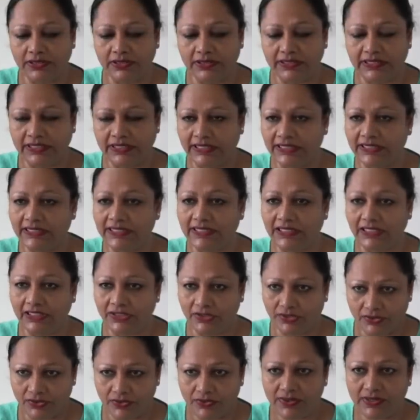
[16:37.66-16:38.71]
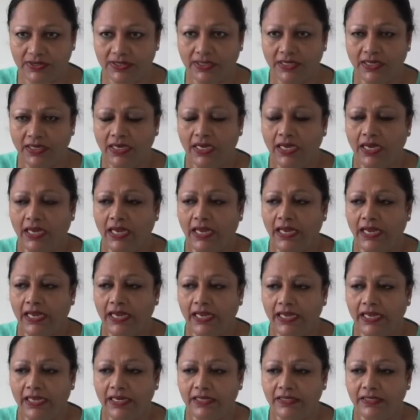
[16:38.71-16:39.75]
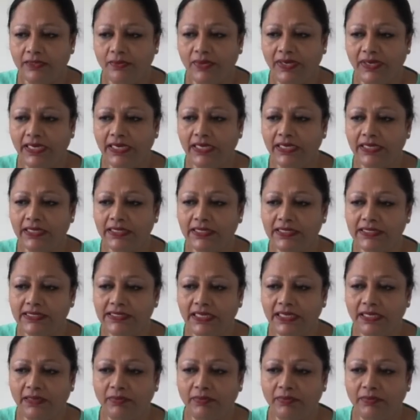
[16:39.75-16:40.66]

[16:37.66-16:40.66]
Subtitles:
the board appreciates and acknowledges her contribution.